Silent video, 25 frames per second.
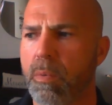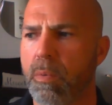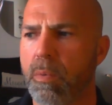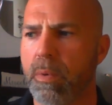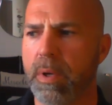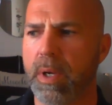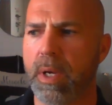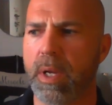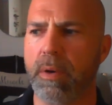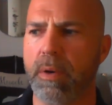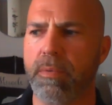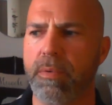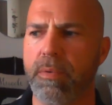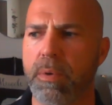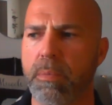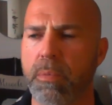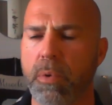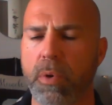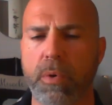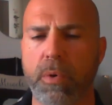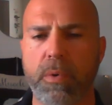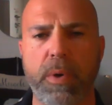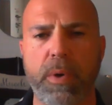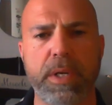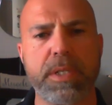We got a few
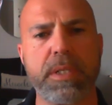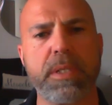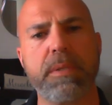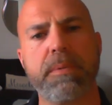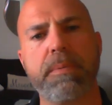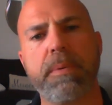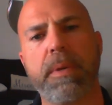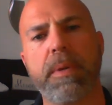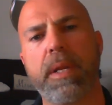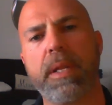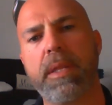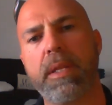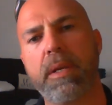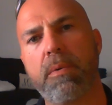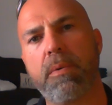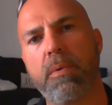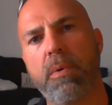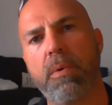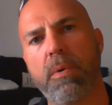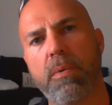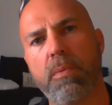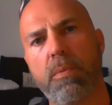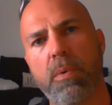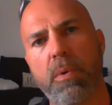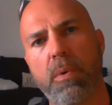more questions, but I think
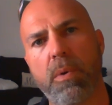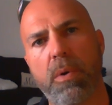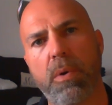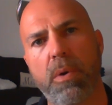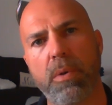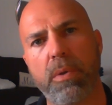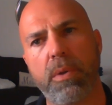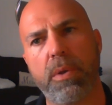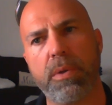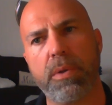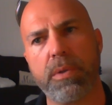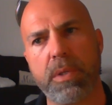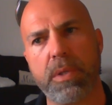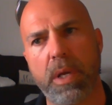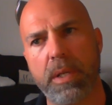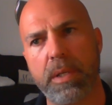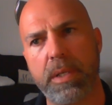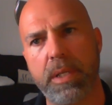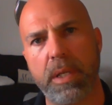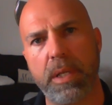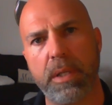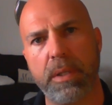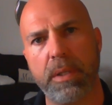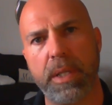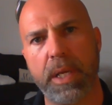we'll hold those on
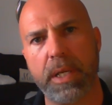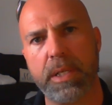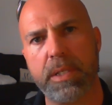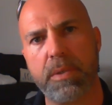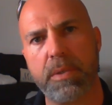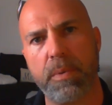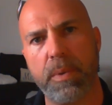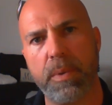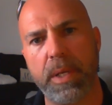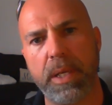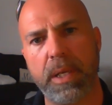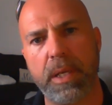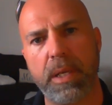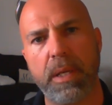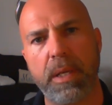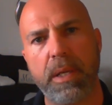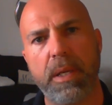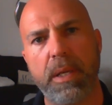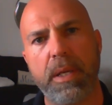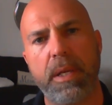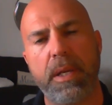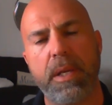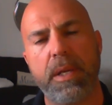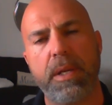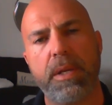till next week.
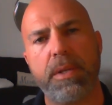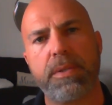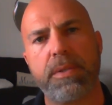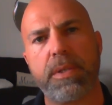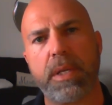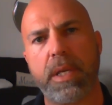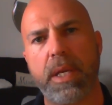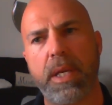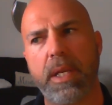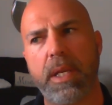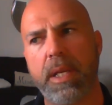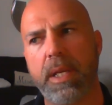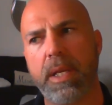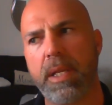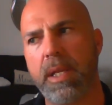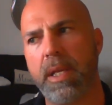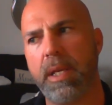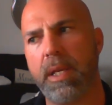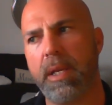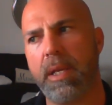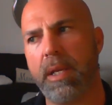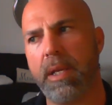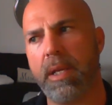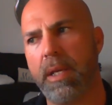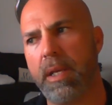So
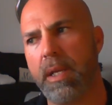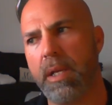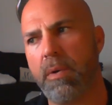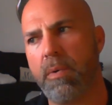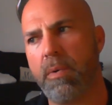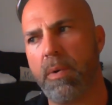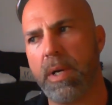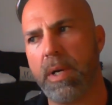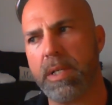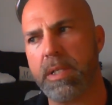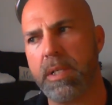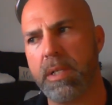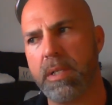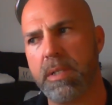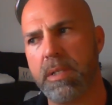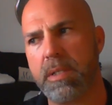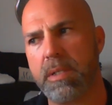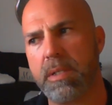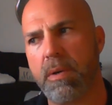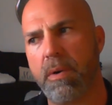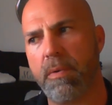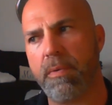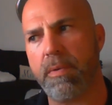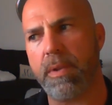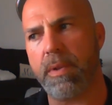again, any
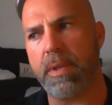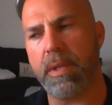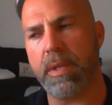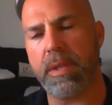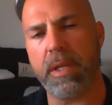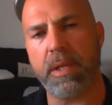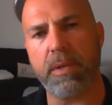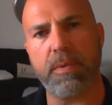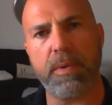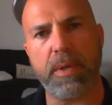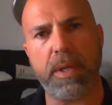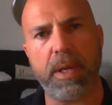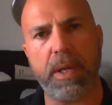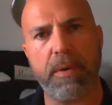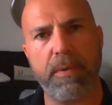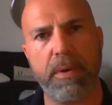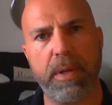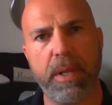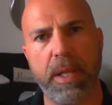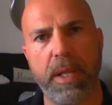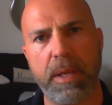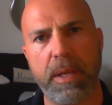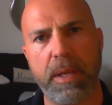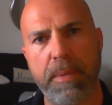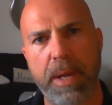questions over the things we covered
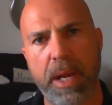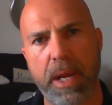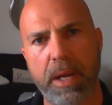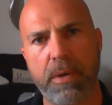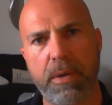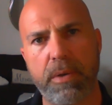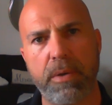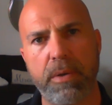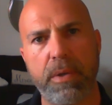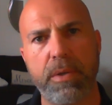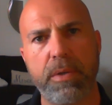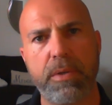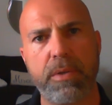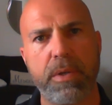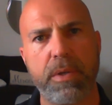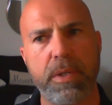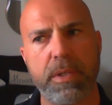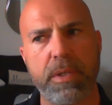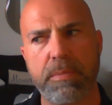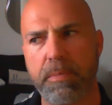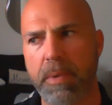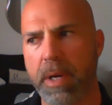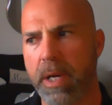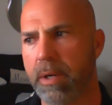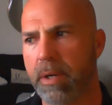today?
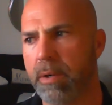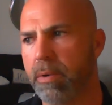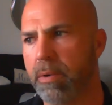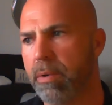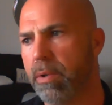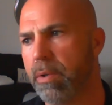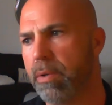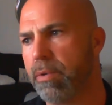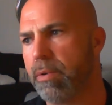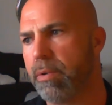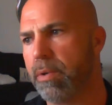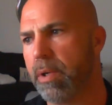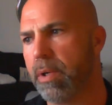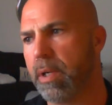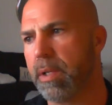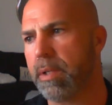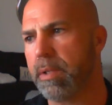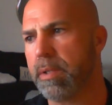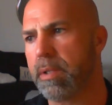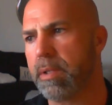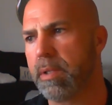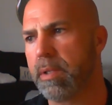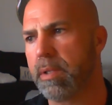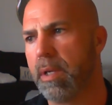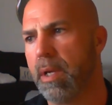Macronutrients,
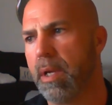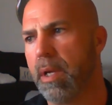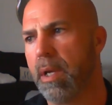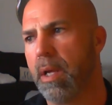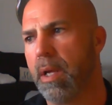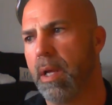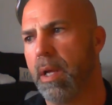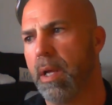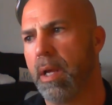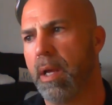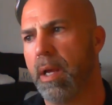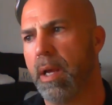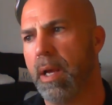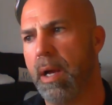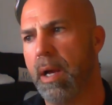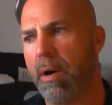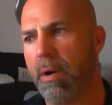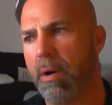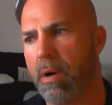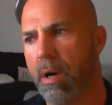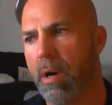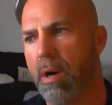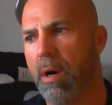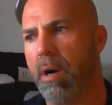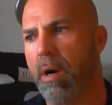micronutrients,
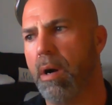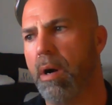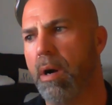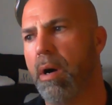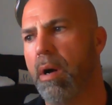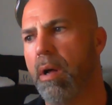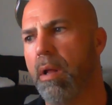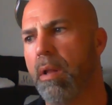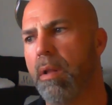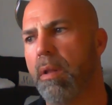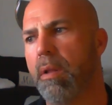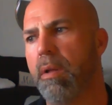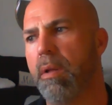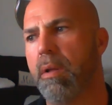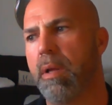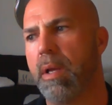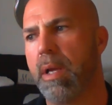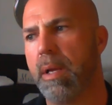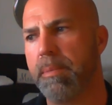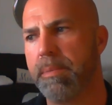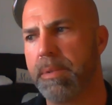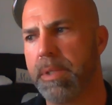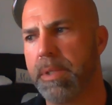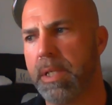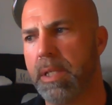alcohol,
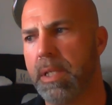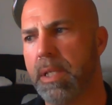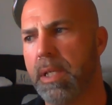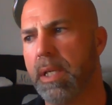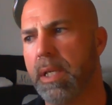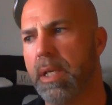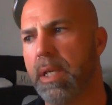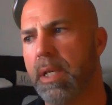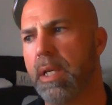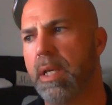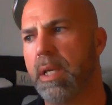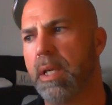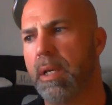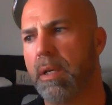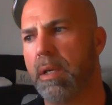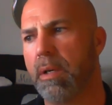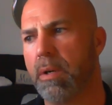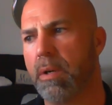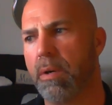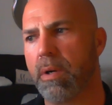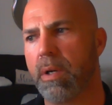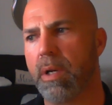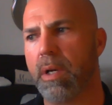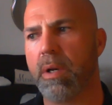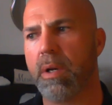MCT,
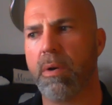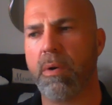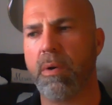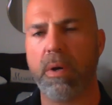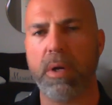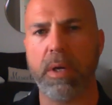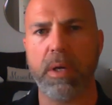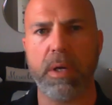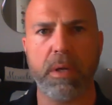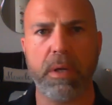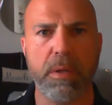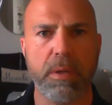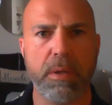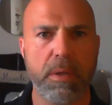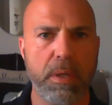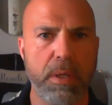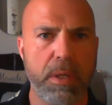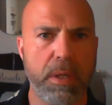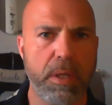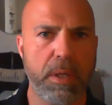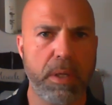coconut oil,